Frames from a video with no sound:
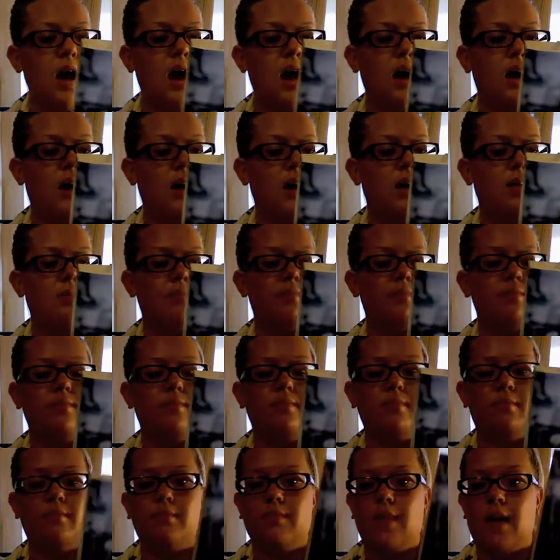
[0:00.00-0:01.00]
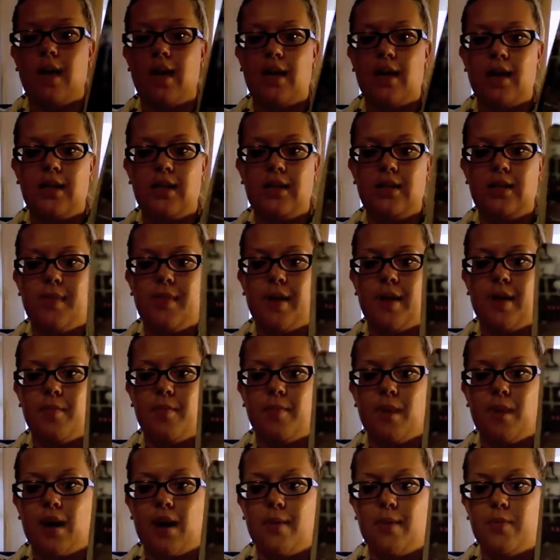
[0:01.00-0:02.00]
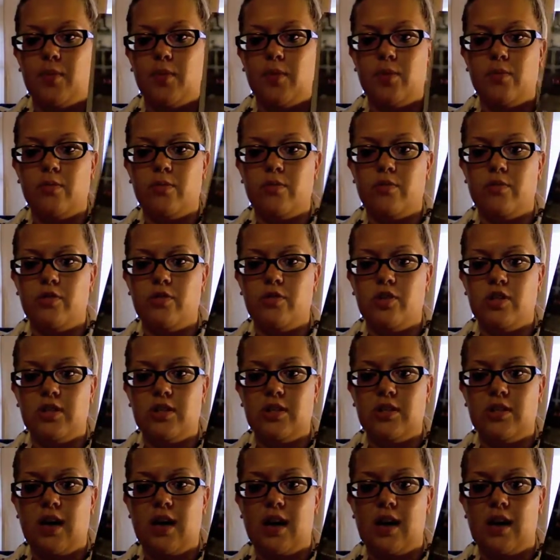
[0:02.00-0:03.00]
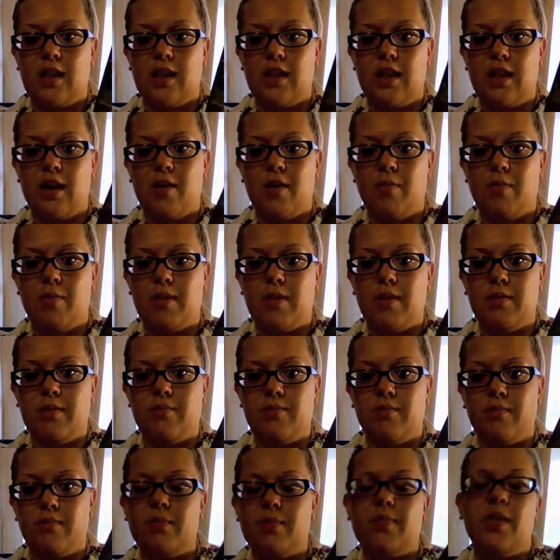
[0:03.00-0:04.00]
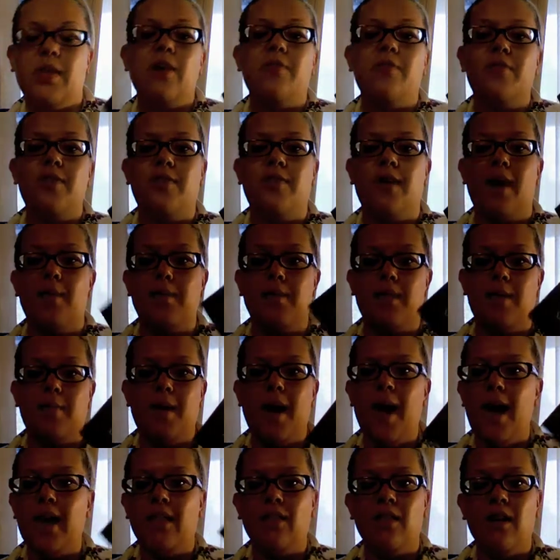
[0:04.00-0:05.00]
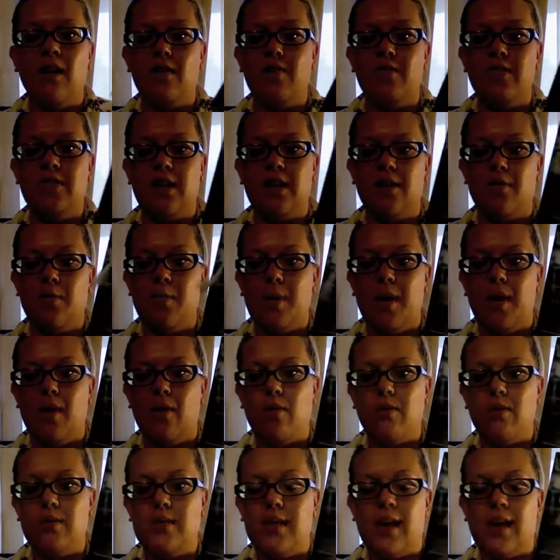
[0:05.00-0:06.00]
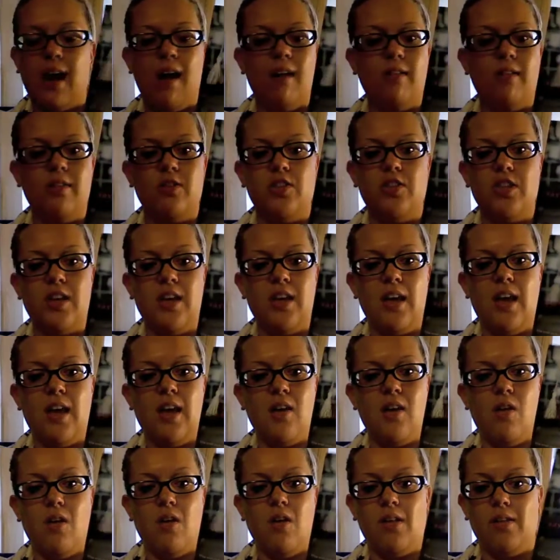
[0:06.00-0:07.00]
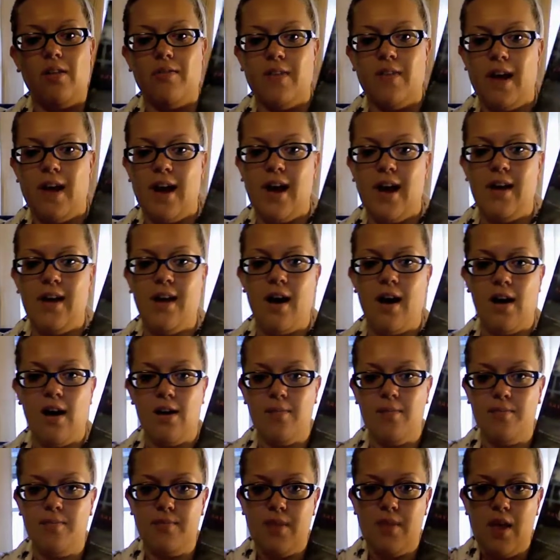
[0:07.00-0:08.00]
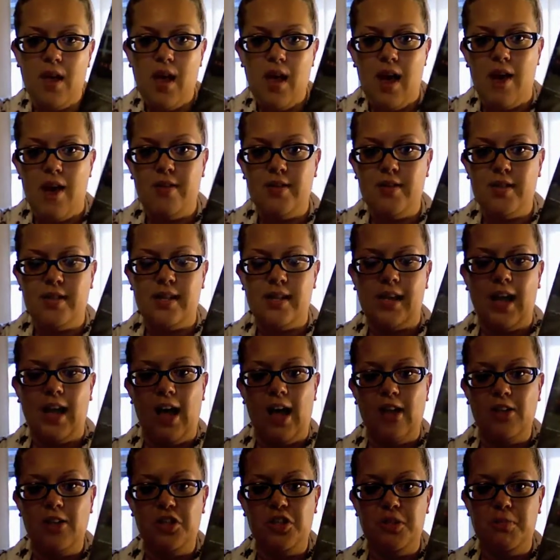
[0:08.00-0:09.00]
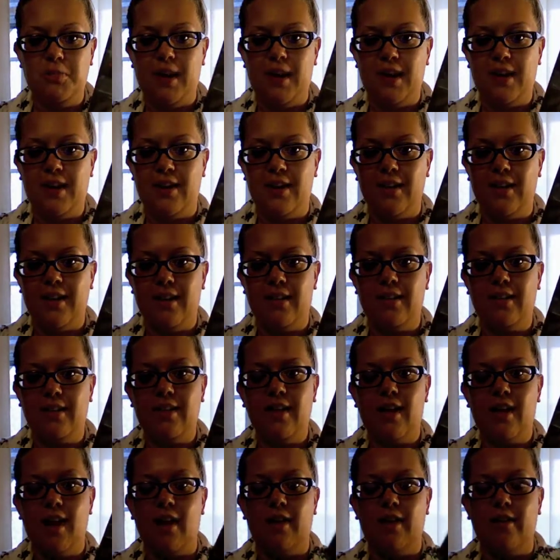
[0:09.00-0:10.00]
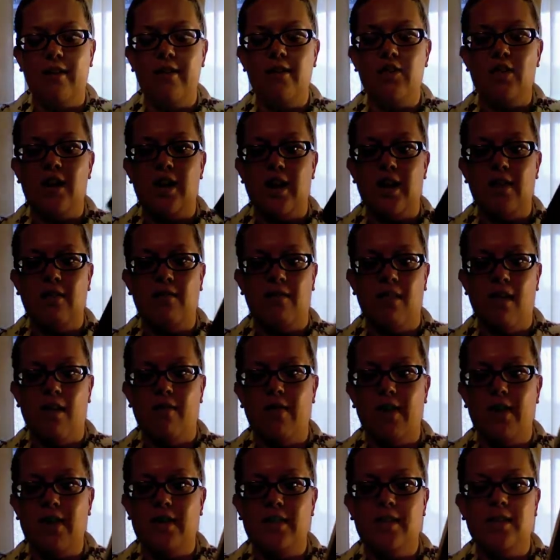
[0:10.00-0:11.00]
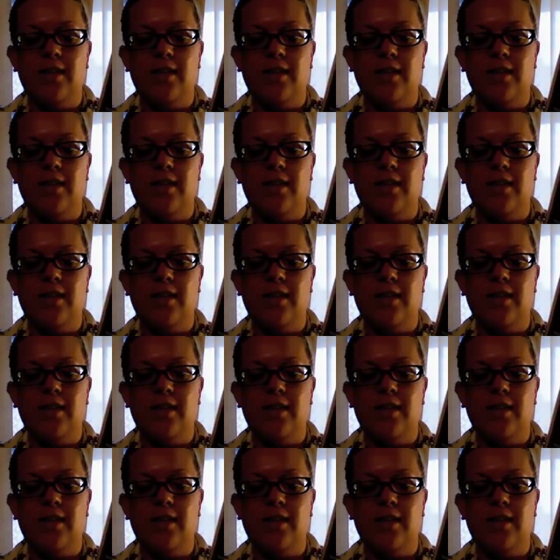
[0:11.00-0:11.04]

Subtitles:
And it's about a mom who's just kind of there for the ride with him. I love stuff about psychology and all of that. I was a psychology minor in college, and I love it.